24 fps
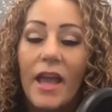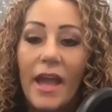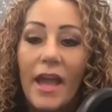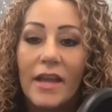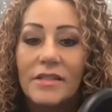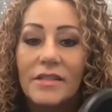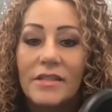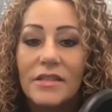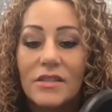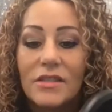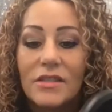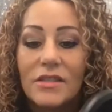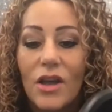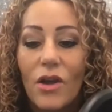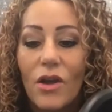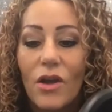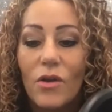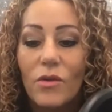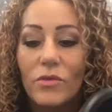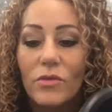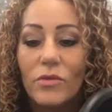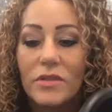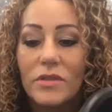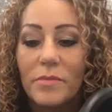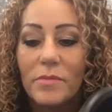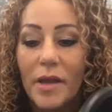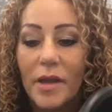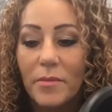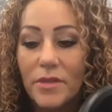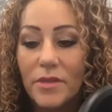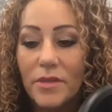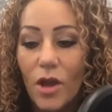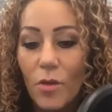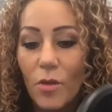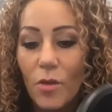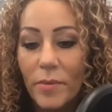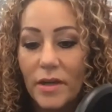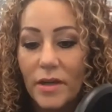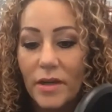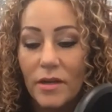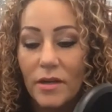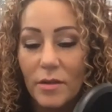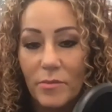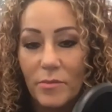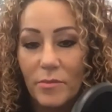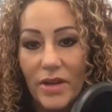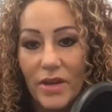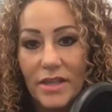And so to be able to open
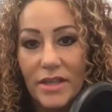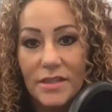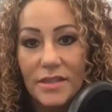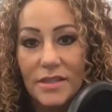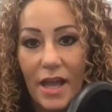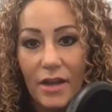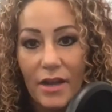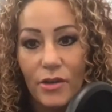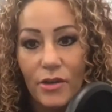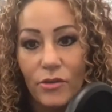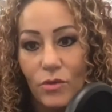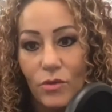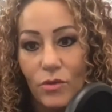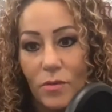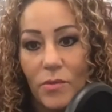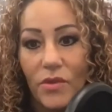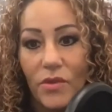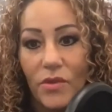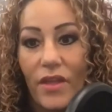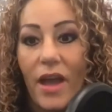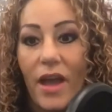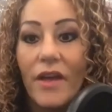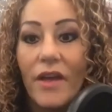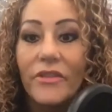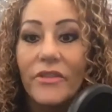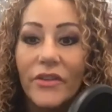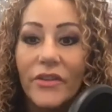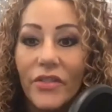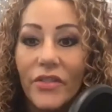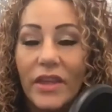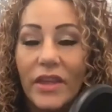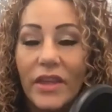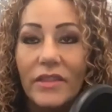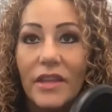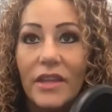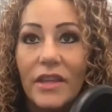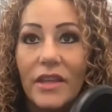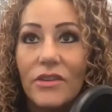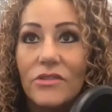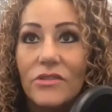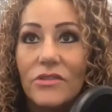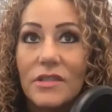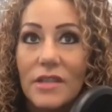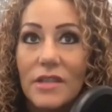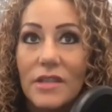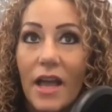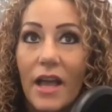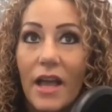and embrace that new normal. The other thing that you
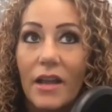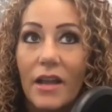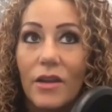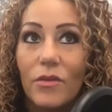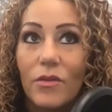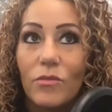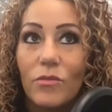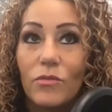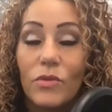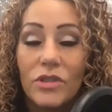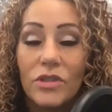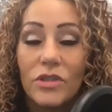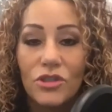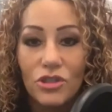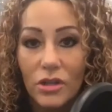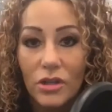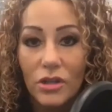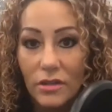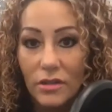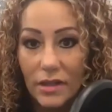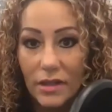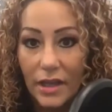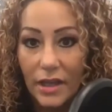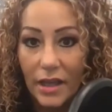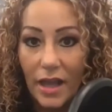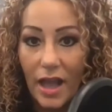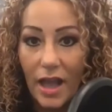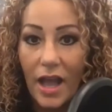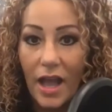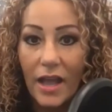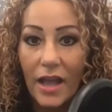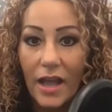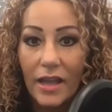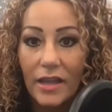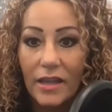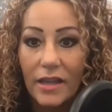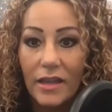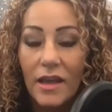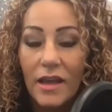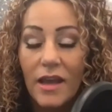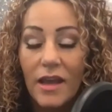said was journaling. I